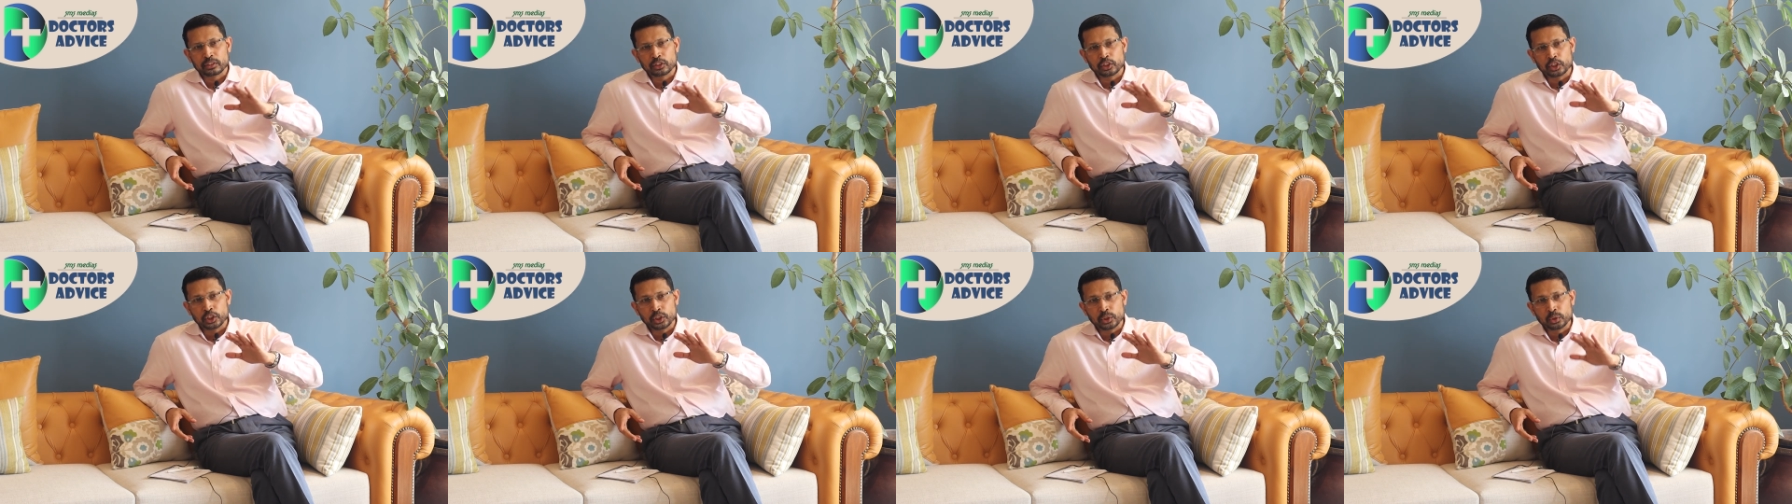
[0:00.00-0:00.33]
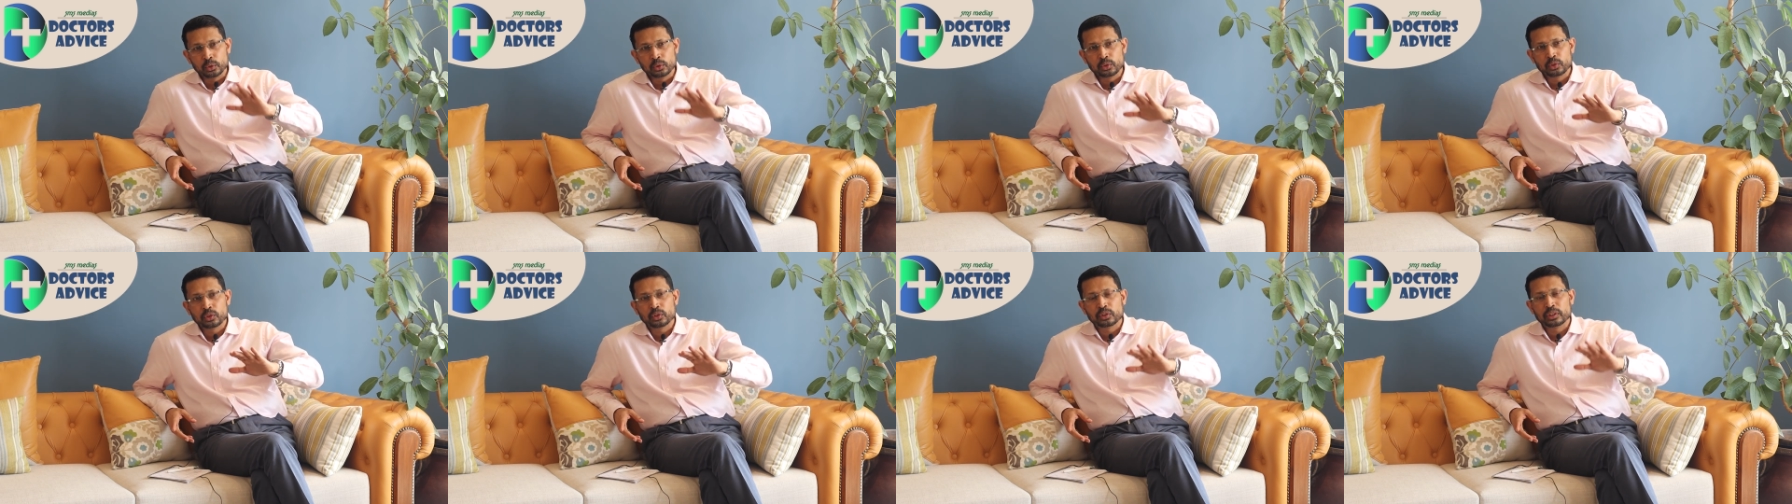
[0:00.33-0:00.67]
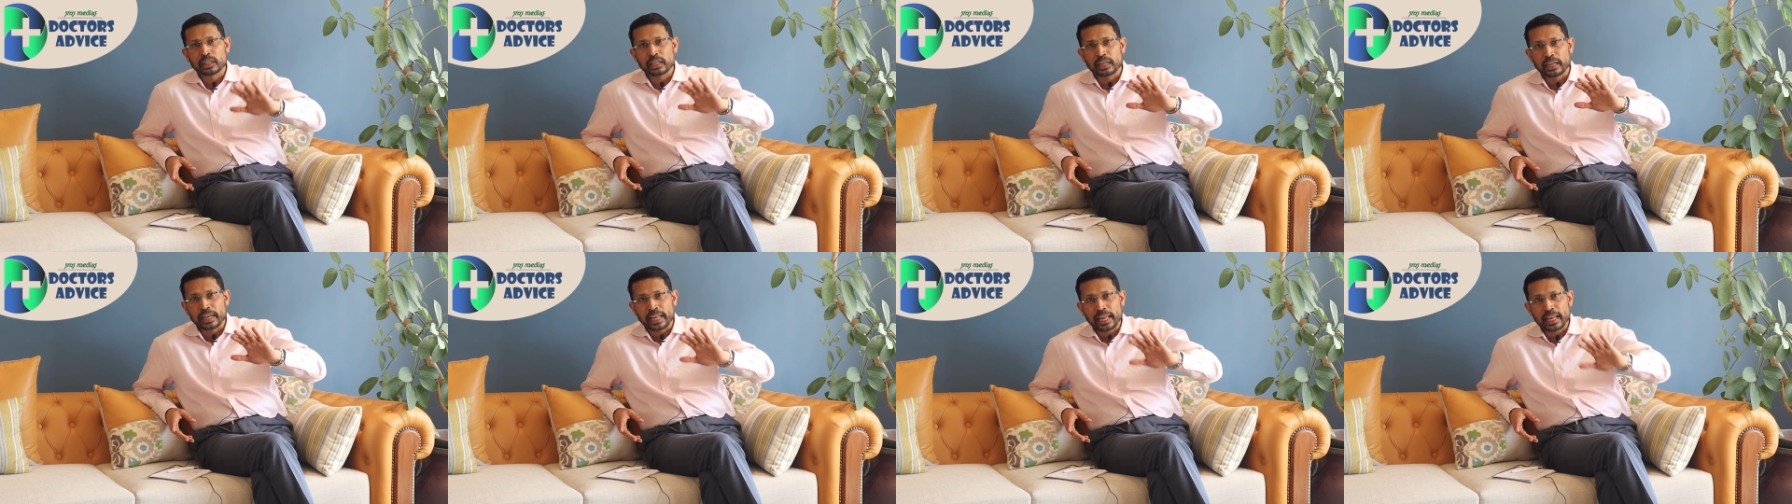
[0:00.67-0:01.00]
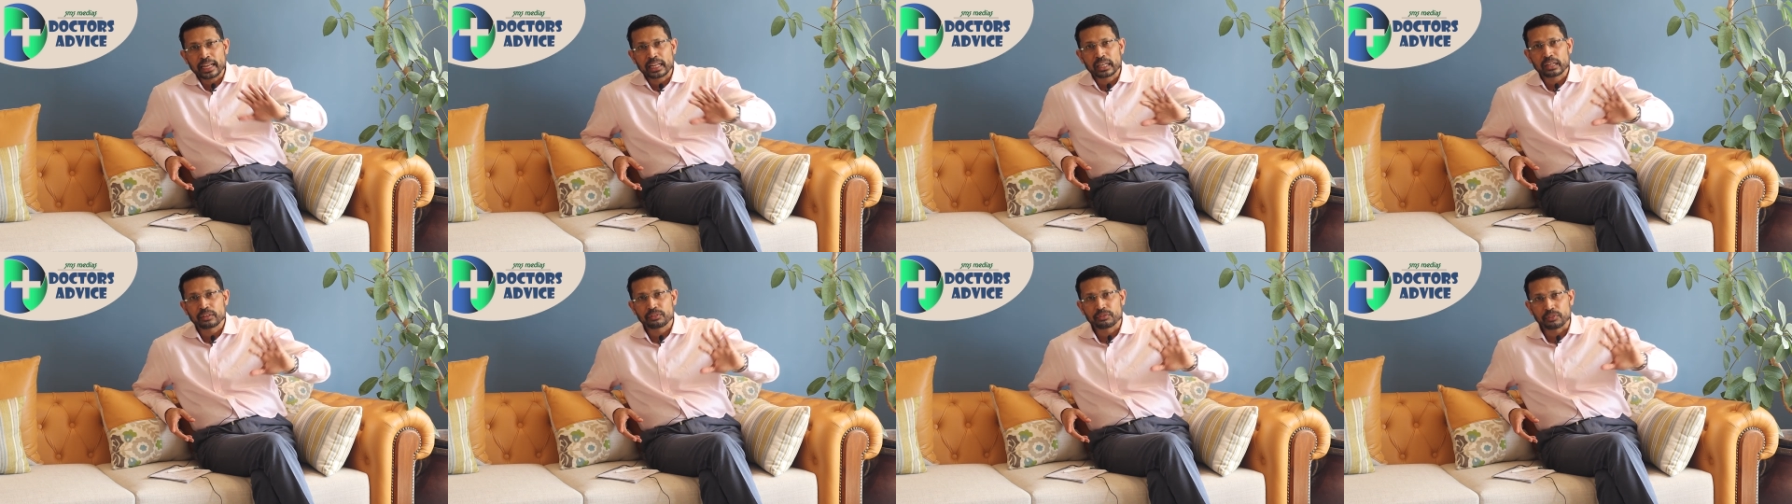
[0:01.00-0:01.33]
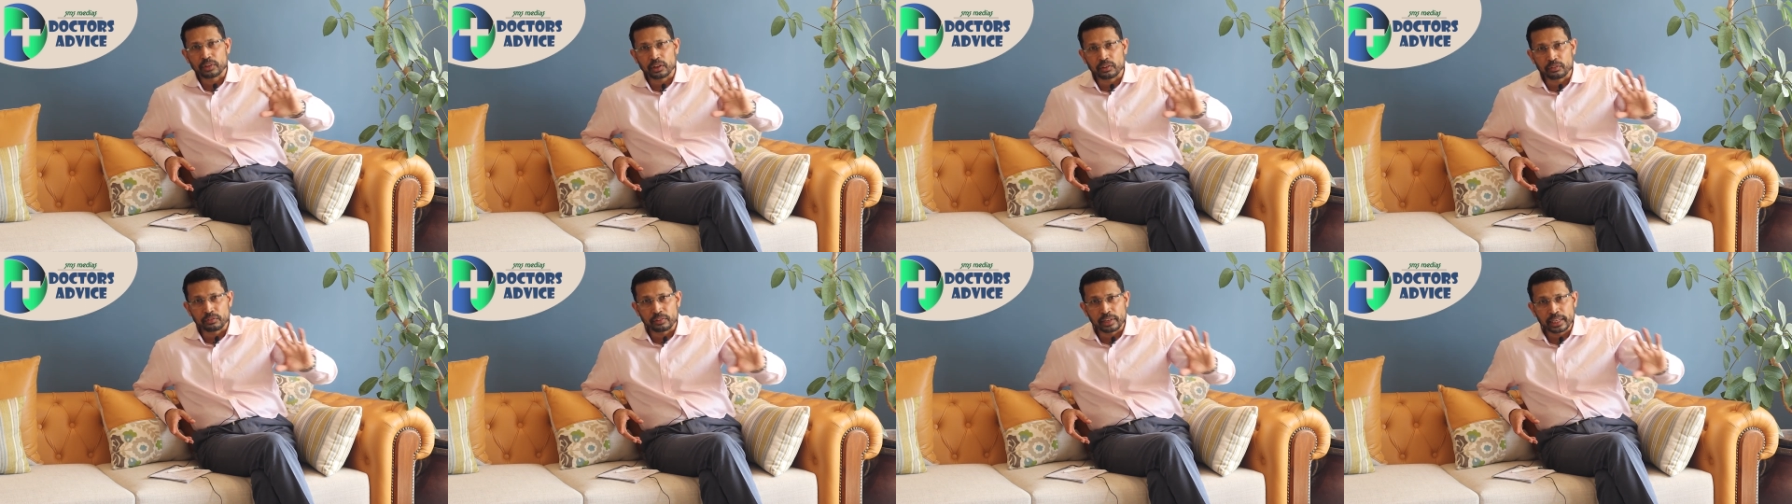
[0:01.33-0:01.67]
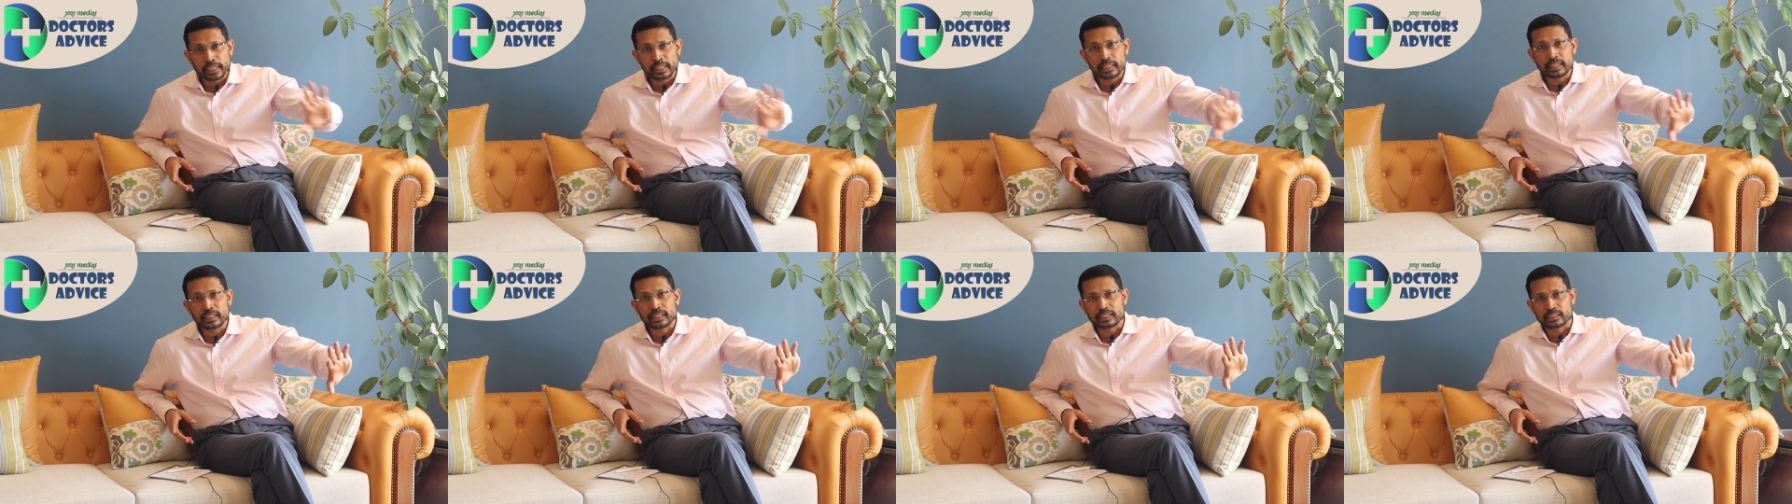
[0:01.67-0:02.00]
due to the lack of
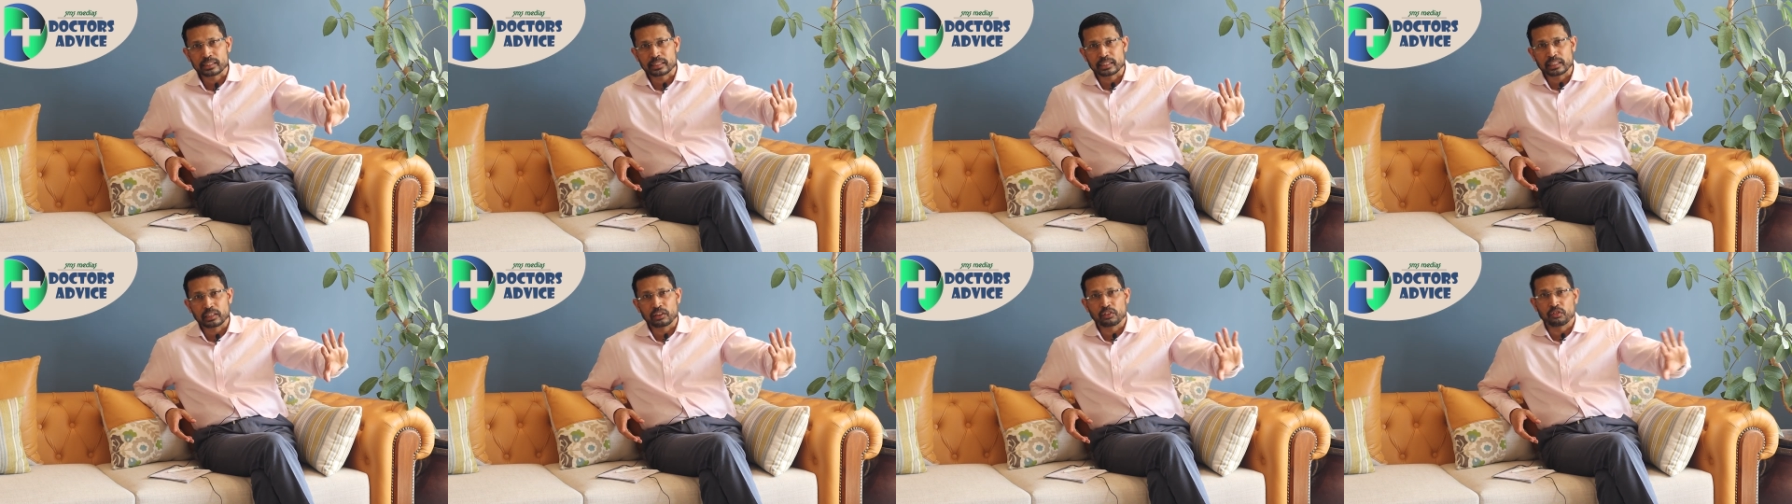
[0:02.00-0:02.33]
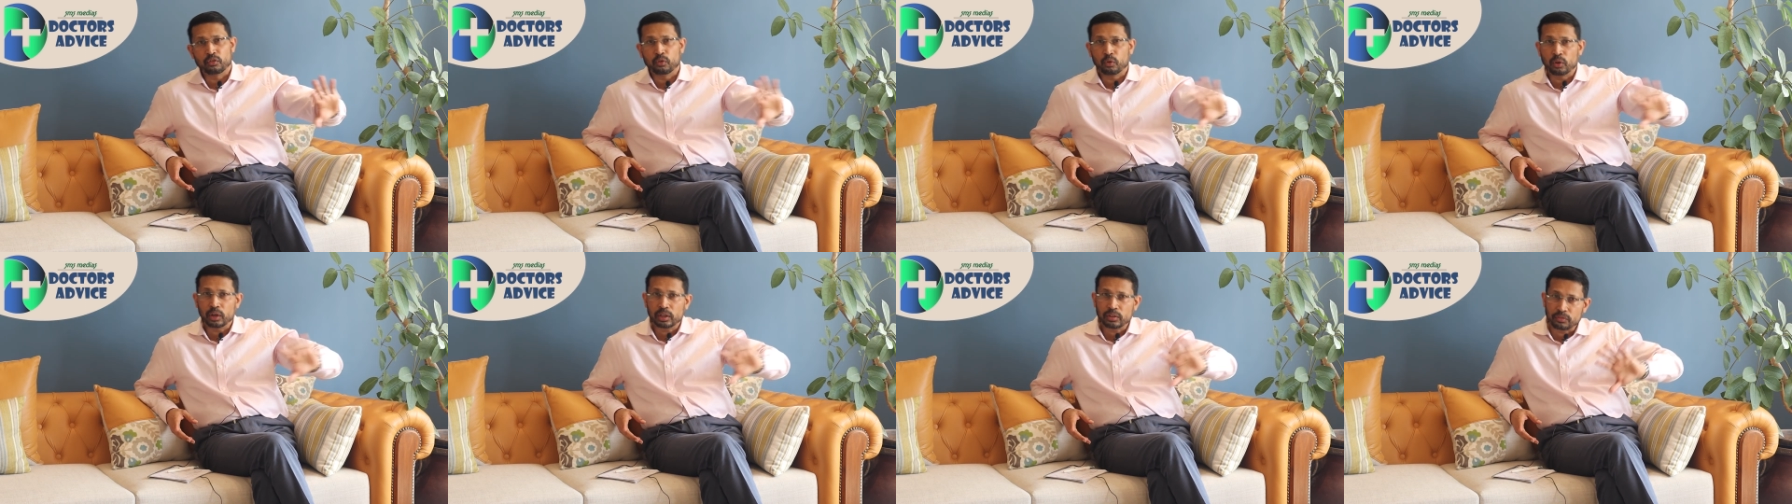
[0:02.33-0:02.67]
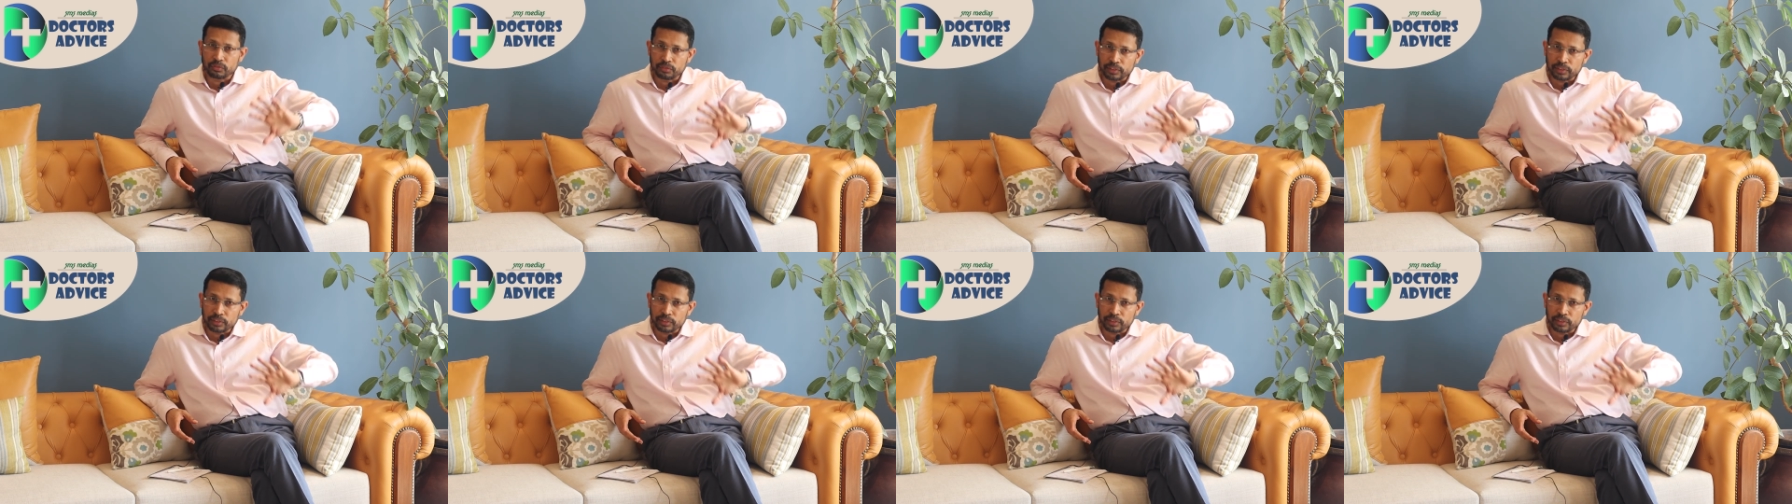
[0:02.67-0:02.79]
awareness of what